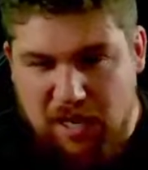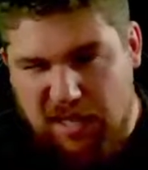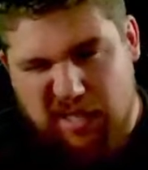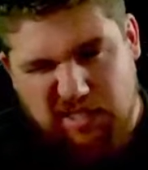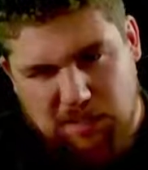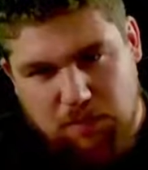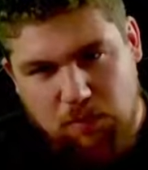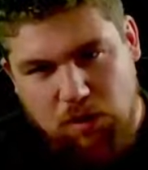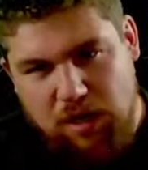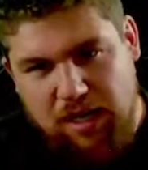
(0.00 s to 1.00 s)
That's because I'm
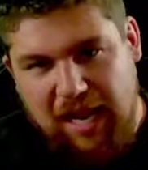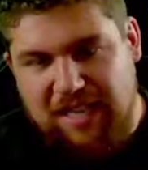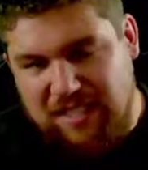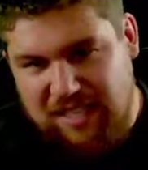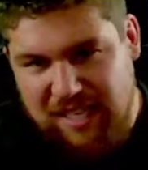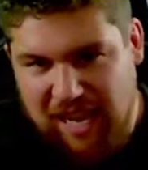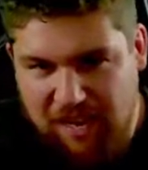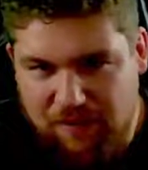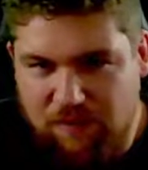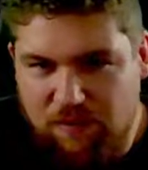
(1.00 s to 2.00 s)
running an
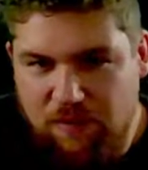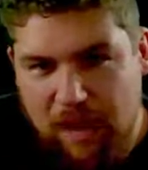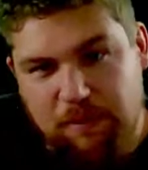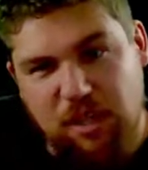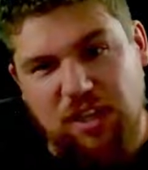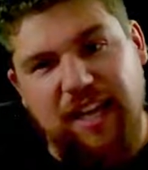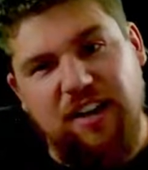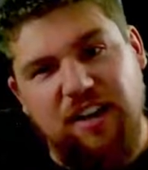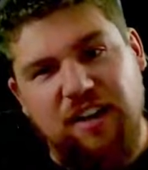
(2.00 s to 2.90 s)
SDK emulator